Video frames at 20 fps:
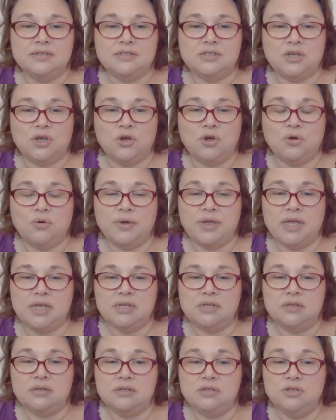So
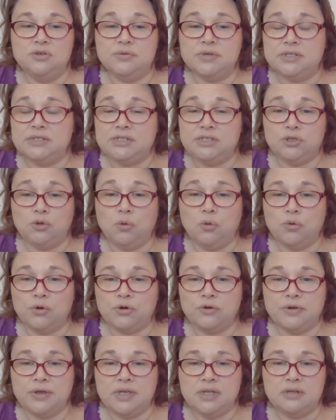it, you can still
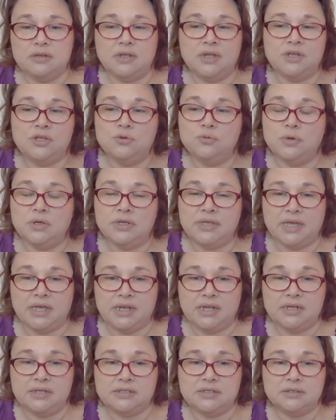order it and you will
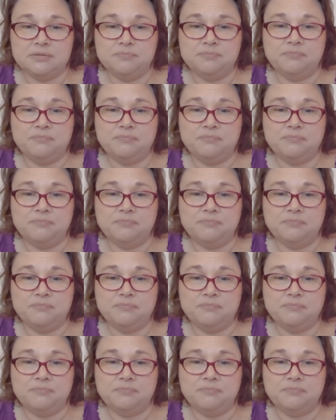get it.